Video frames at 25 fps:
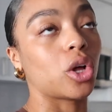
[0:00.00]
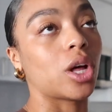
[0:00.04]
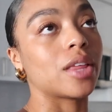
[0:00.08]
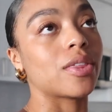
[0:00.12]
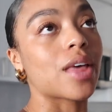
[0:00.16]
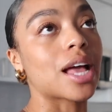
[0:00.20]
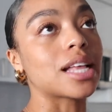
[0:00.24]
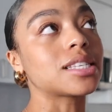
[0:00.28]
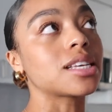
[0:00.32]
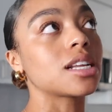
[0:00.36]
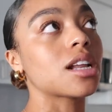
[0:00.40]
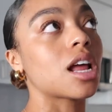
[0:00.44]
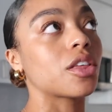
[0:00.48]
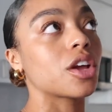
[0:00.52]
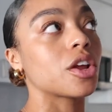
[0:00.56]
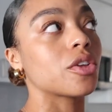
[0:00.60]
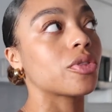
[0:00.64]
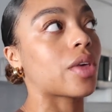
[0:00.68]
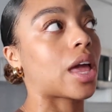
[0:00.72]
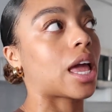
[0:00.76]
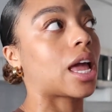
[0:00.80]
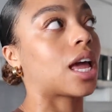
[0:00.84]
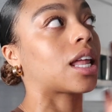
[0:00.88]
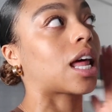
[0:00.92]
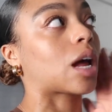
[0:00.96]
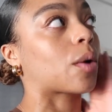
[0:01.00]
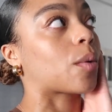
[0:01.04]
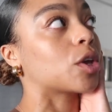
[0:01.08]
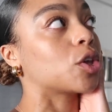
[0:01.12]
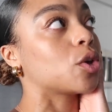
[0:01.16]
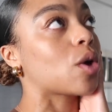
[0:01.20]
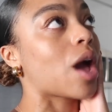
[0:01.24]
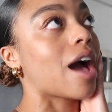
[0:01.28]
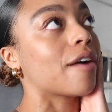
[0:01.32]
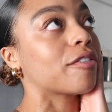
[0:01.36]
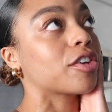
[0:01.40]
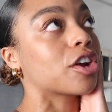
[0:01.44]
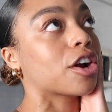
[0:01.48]
And that's another thing, like when you
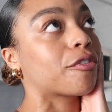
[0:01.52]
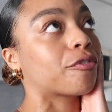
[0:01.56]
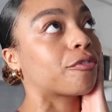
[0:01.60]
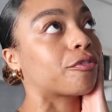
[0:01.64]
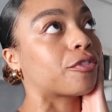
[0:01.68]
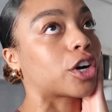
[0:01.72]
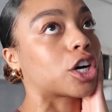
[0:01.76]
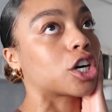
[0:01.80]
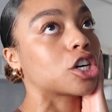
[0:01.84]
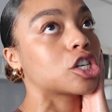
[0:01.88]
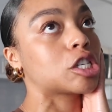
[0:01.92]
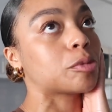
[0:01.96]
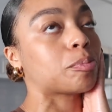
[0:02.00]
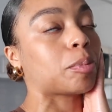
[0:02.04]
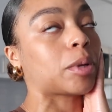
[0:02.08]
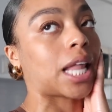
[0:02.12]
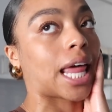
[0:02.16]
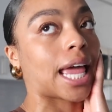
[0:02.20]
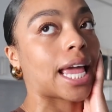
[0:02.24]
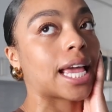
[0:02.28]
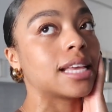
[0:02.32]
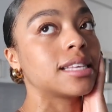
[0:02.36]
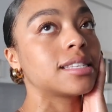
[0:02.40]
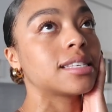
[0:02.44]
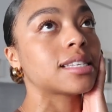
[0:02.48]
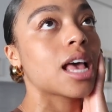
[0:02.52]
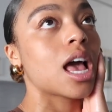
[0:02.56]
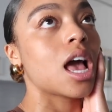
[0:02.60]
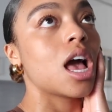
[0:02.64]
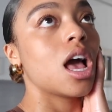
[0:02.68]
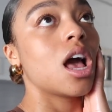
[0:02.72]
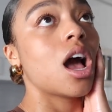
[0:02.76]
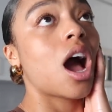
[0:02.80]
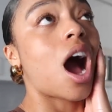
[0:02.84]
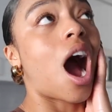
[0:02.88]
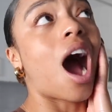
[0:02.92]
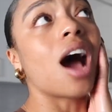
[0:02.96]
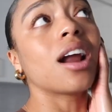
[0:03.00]
have your first place,
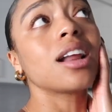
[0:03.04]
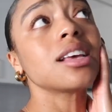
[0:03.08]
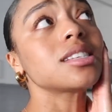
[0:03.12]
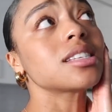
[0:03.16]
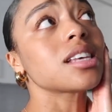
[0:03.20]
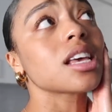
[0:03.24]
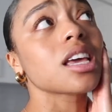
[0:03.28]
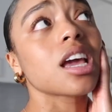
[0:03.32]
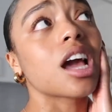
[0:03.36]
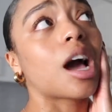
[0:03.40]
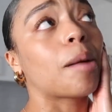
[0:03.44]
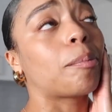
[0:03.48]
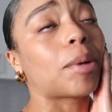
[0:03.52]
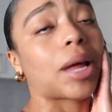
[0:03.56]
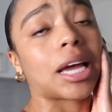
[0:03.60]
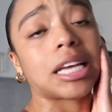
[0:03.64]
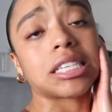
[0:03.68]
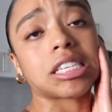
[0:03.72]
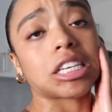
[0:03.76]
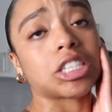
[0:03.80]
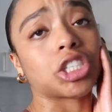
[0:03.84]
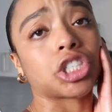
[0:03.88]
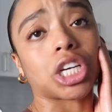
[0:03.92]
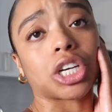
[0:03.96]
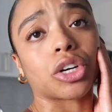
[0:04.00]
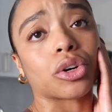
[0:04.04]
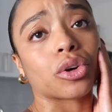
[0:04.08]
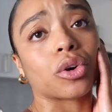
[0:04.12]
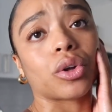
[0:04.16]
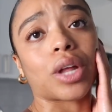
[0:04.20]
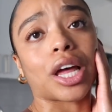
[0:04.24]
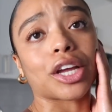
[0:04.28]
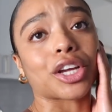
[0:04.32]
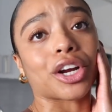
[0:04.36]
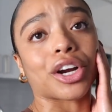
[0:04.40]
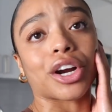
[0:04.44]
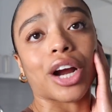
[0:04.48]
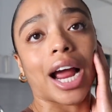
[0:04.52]
honestly, a place in general,
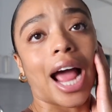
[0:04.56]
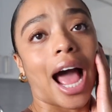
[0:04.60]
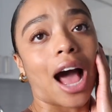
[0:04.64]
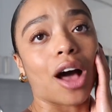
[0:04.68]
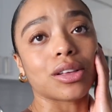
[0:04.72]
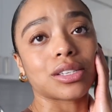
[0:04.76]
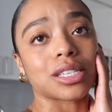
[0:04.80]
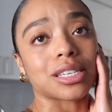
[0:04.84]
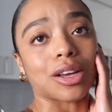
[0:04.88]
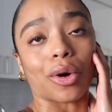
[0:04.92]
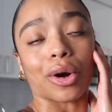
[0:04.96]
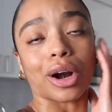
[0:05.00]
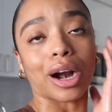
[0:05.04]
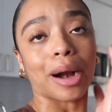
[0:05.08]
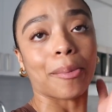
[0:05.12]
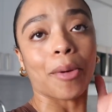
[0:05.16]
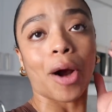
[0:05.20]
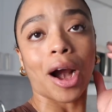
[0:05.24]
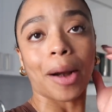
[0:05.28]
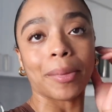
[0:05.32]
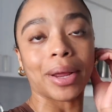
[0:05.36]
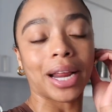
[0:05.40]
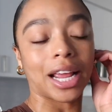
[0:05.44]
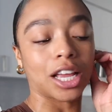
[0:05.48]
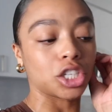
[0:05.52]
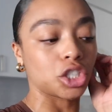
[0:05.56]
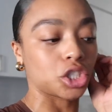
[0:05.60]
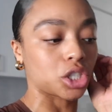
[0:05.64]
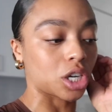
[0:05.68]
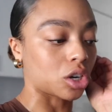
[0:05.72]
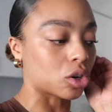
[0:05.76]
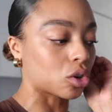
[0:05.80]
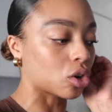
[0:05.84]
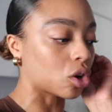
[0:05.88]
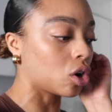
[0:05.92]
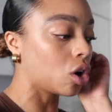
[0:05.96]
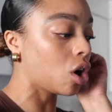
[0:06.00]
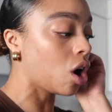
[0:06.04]
like your house or apartment in
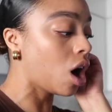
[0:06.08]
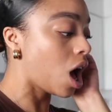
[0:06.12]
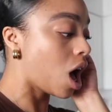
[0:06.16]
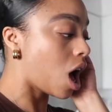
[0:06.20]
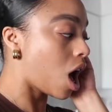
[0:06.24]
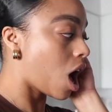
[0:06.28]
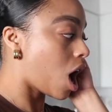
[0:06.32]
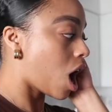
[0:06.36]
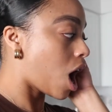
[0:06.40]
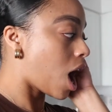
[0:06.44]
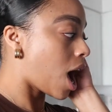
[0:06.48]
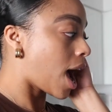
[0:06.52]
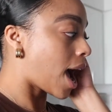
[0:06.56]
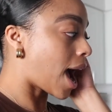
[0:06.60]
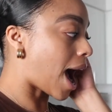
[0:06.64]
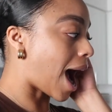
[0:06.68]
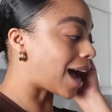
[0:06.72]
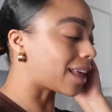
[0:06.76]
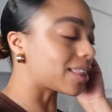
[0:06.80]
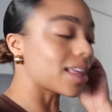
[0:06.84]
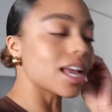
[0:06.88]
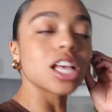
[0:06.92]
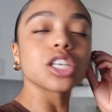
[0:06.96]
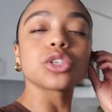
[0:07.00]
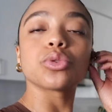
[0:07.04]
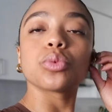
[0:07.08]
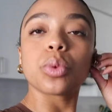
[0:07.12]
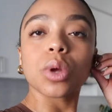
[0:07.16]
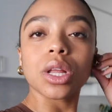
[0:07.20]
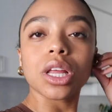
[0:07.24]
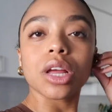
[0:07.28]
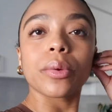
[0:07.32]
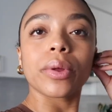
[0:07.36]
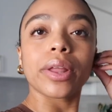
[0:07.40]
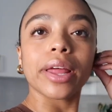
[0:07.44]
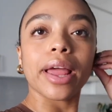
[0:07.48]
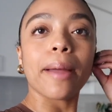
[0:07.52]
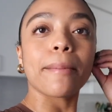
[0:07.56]
general, I think it's really,
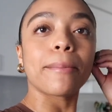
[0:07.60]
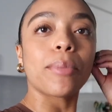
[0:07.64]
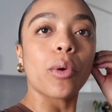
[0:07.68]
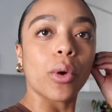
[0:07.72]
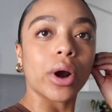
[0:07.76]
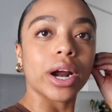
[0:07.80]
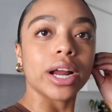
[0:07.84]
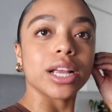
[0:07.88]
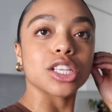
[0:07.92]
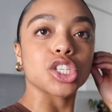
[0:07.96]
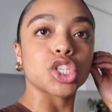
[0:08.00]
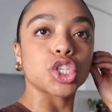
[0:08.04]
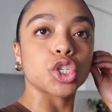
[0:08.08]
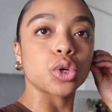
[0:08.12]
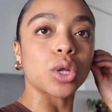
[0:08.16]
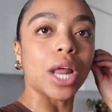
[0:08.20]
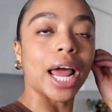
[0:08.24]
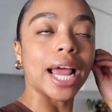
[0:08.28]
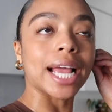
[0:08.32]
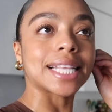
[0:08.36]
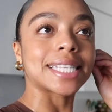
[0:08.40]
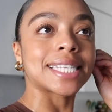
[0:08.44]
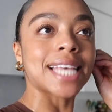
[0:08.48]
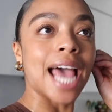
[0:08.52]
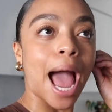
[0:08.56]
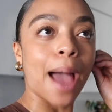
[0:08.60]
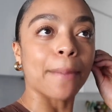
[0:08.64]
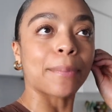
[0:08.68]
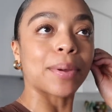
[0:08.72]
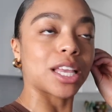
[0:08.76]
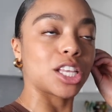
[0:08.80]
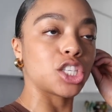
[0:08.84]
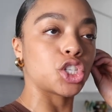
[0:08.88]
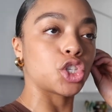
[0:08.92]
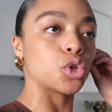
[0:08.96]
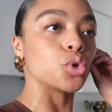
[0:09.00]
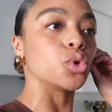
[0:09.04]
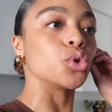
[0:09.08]
really important to like tap
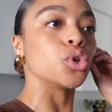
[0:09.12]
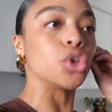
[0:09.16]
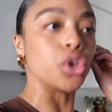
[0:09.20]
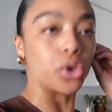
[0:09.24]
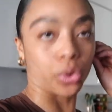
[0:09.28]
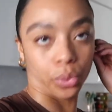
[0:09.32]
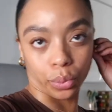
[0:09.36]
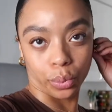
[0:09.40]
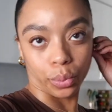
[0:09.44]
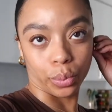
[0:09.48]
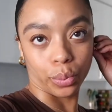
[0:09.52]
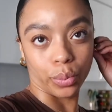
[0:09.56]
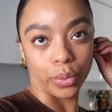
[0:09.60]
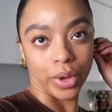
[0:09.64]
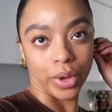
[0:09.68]
into you.